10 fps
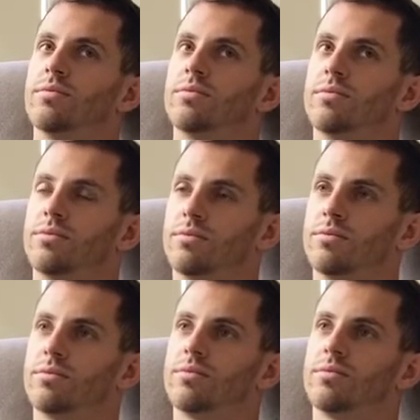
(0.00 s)
It's got to be
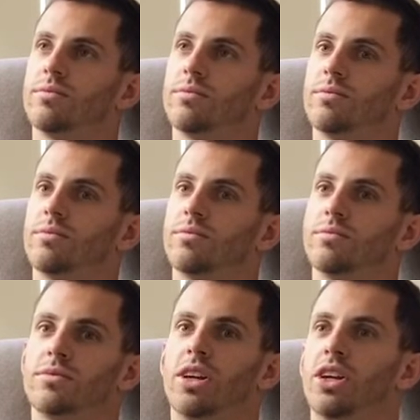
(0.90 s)
an opportunity, hasn't
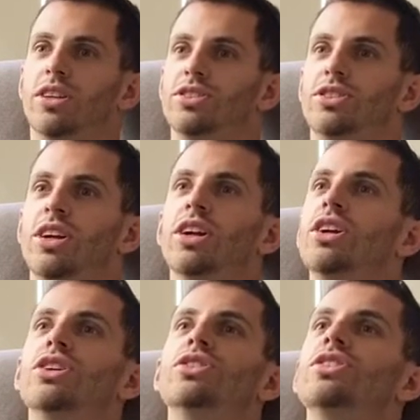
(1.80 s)
there, for someone to come
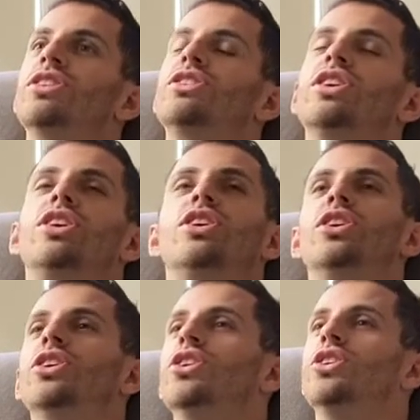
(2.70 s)
along and take some
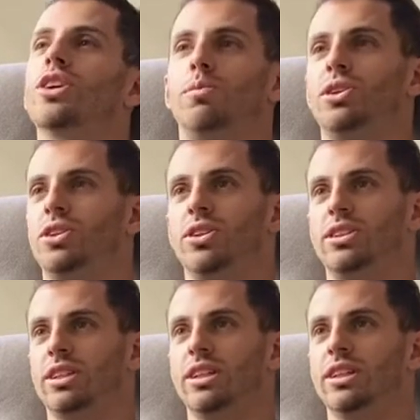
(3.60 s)
huge
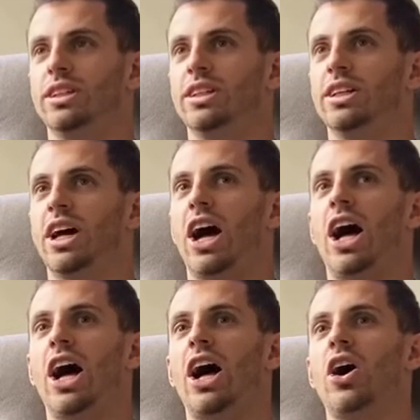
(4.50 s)
opportunity.
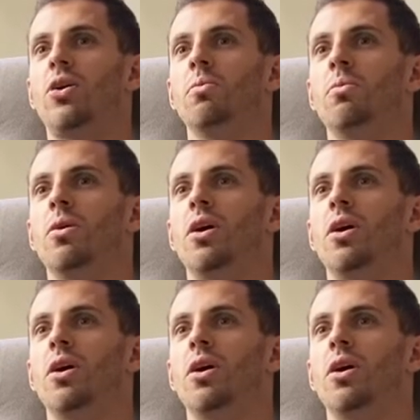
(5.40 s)
Um,